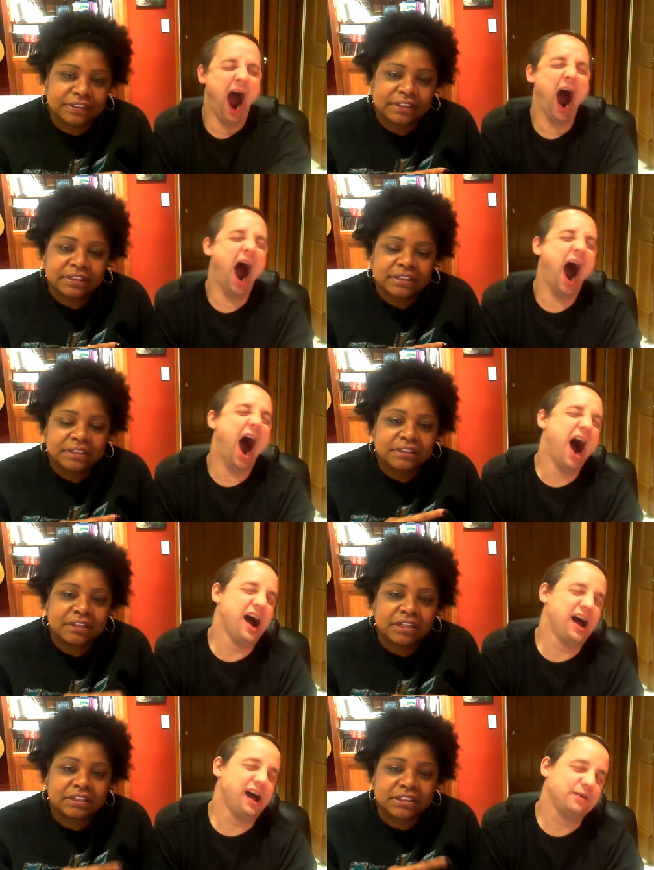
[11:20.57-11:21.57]
Speaker 1: Mm-hmm.
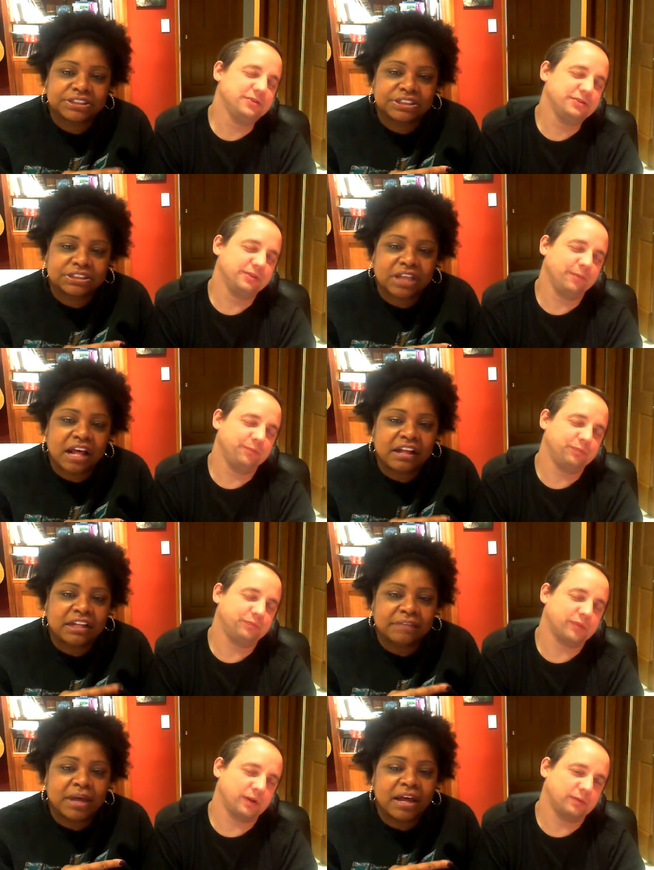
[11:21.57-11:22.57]
Let's was, just call
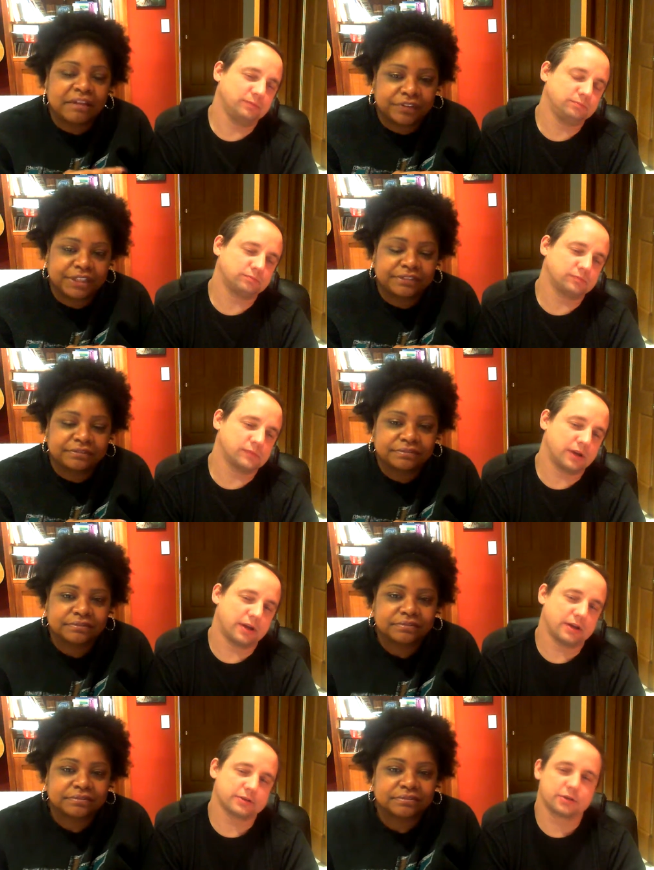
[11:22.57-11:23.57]
him hovering. I got
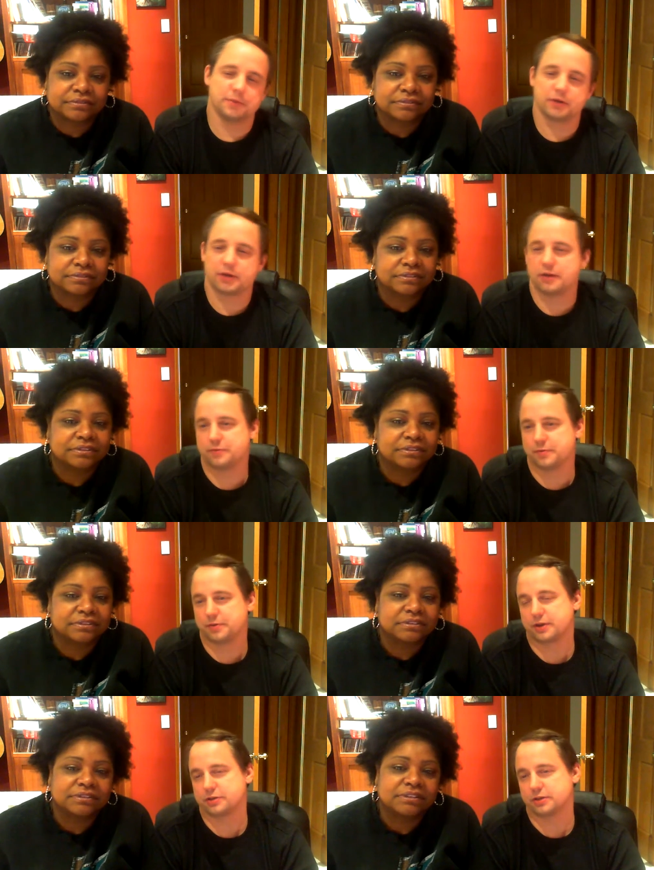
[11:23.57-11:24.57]
excommunicated from the
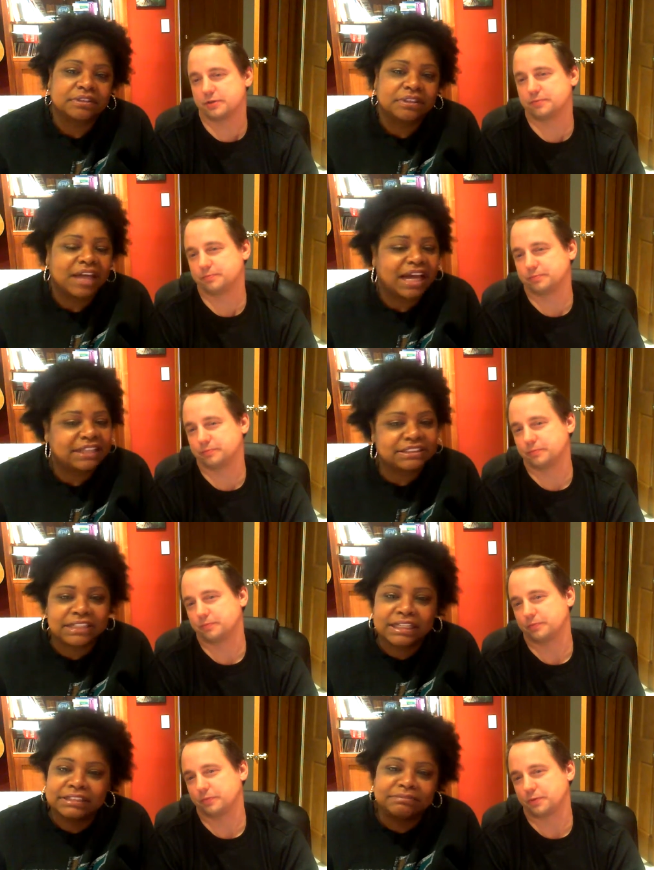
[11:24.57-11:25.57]
kitchen. I just
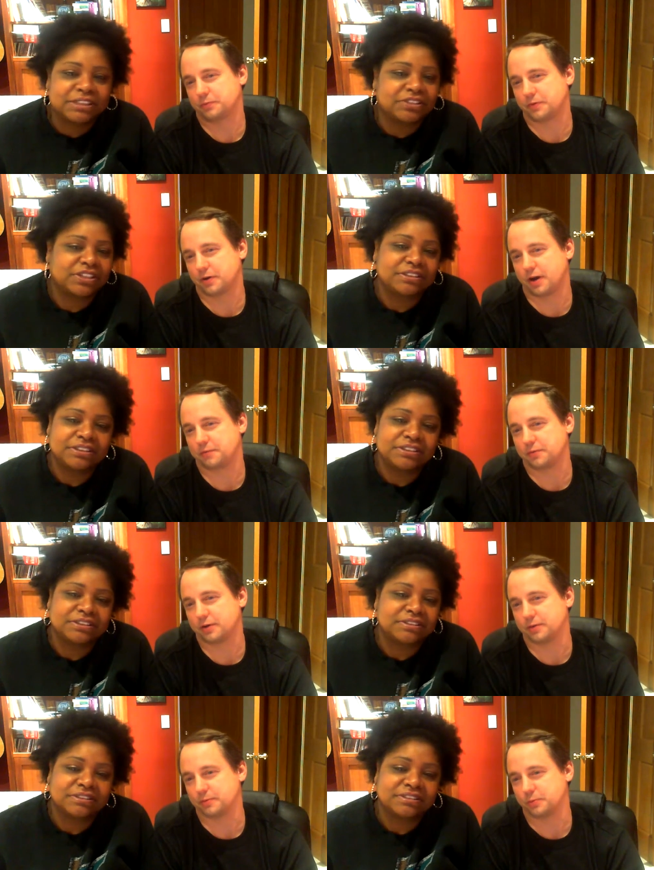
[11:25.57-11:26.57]
thought, let me for
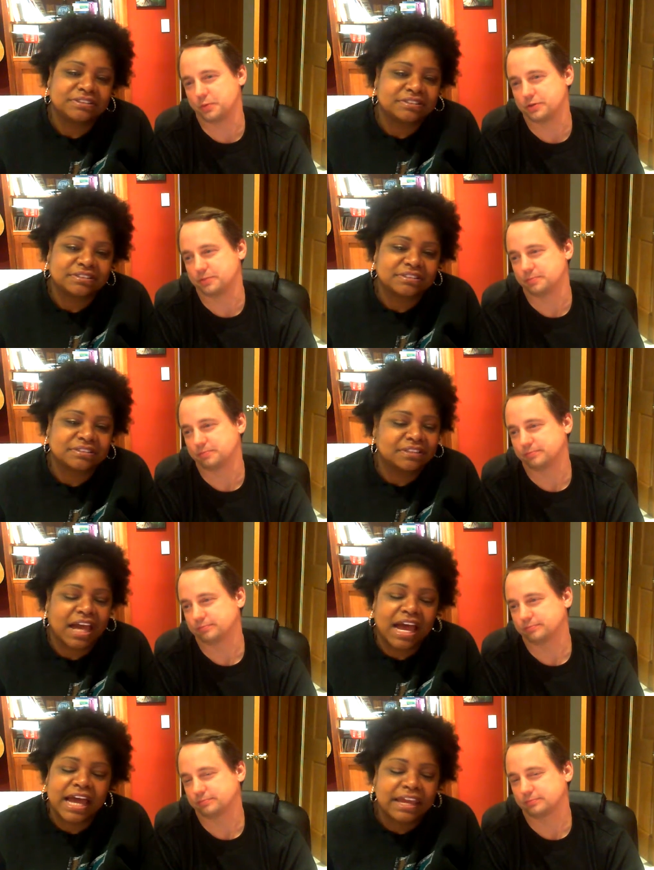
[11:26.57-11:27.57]
offering wisdom.
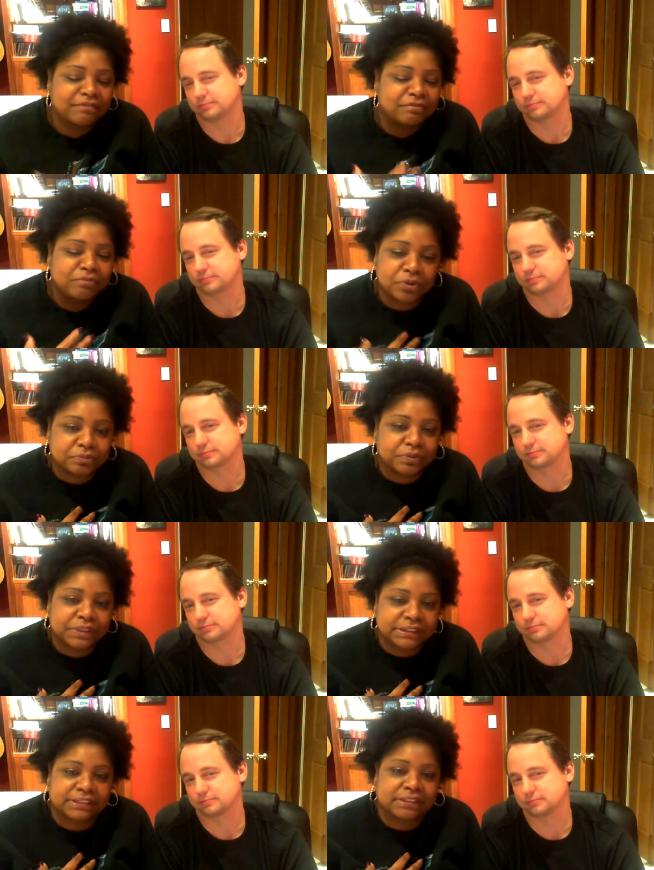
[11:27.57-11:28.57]
I have more
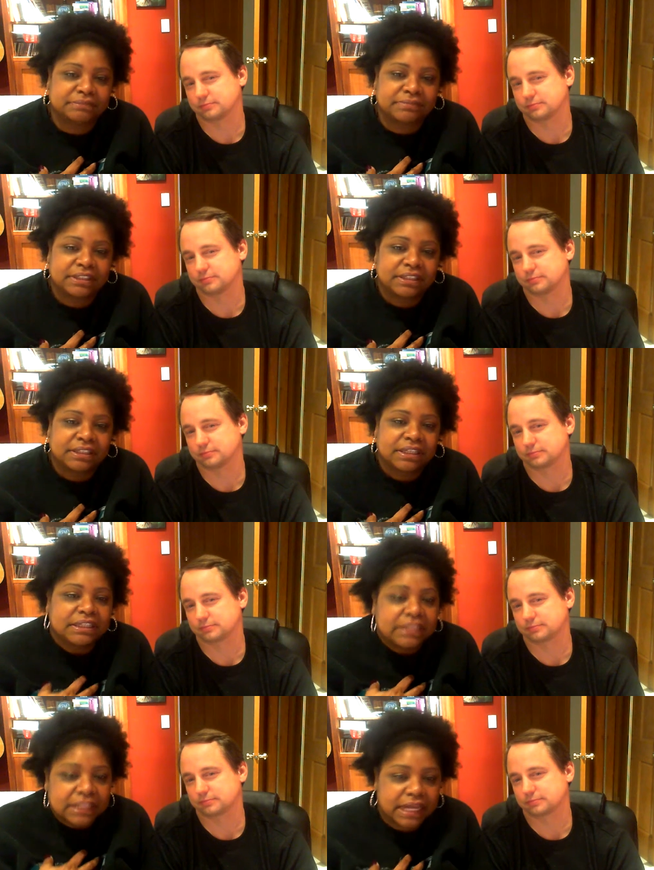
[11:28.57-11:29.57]
wisdom
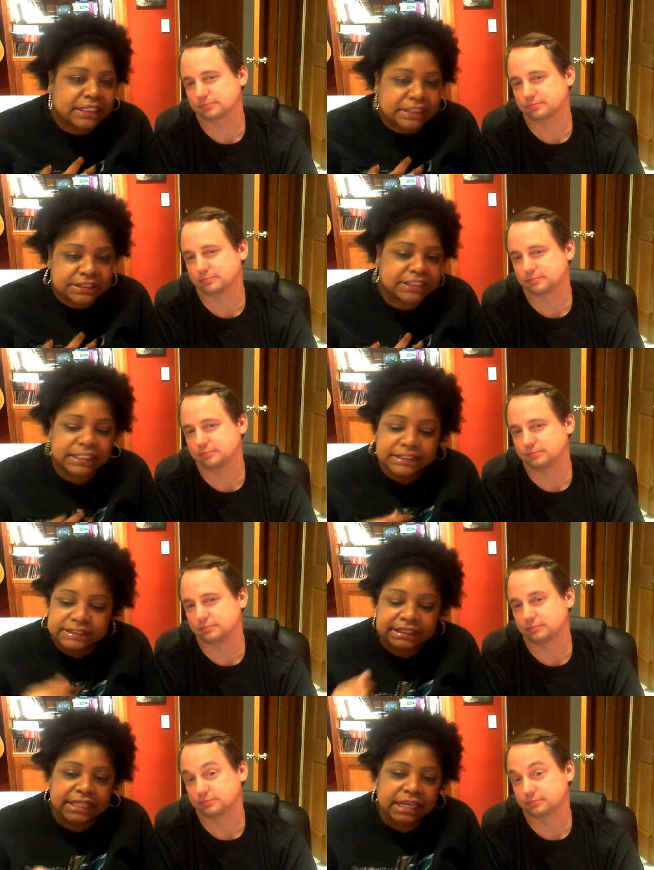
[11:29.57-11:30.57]
than I can shake a
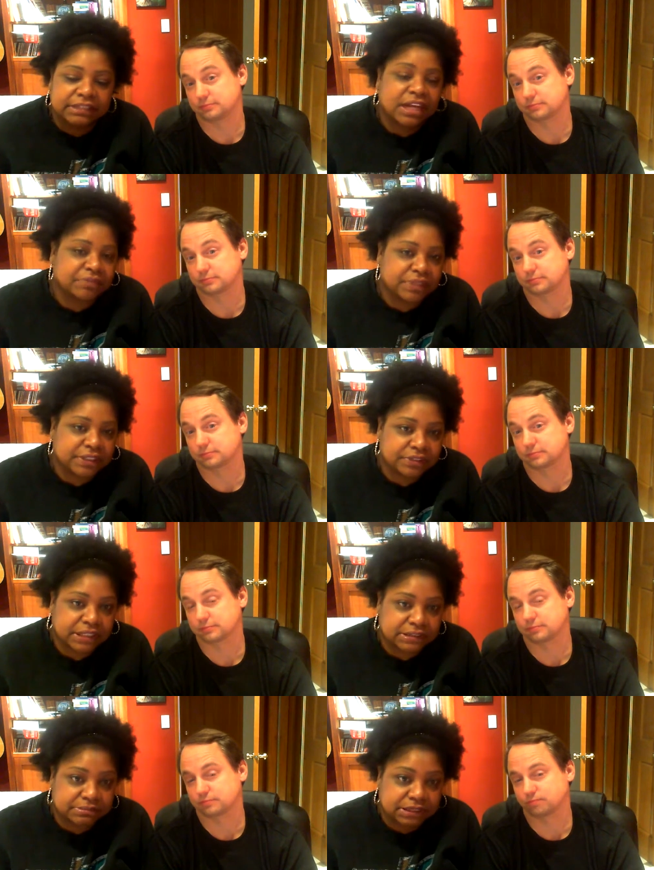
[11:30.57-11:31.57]
stick at. Not really, you
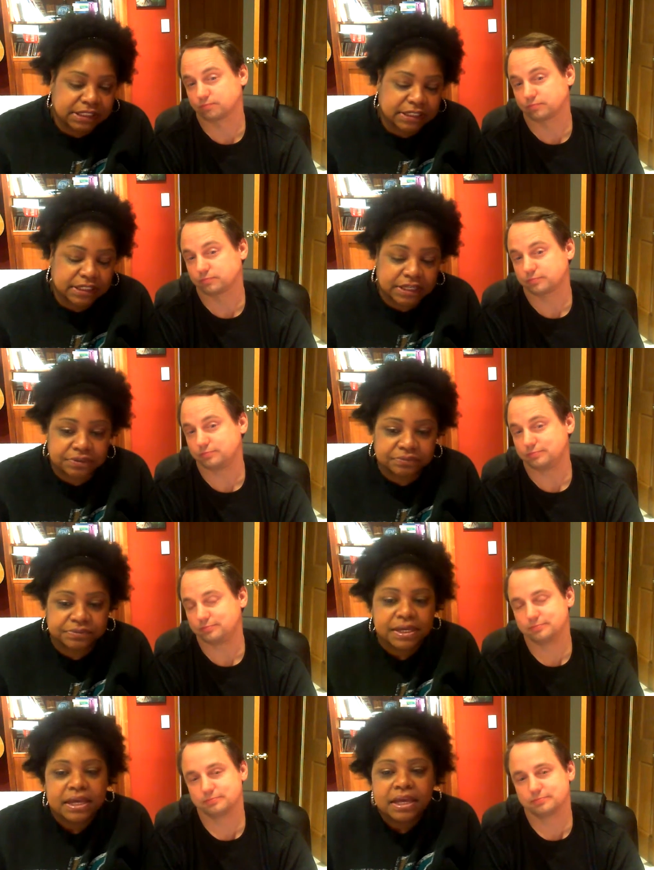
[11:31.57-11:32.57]
guys. I'm just kidding. I don't.
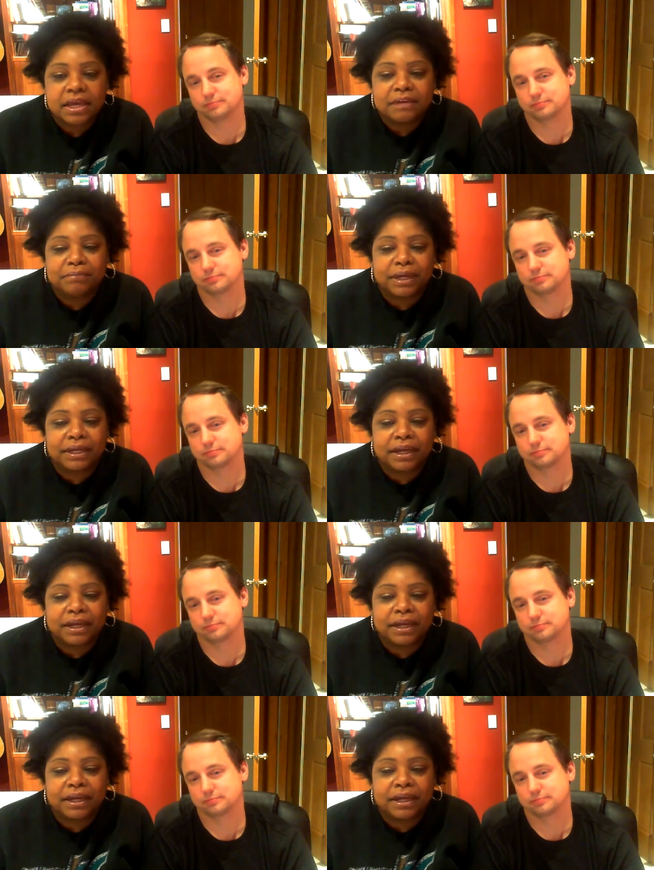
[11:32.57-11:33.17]
But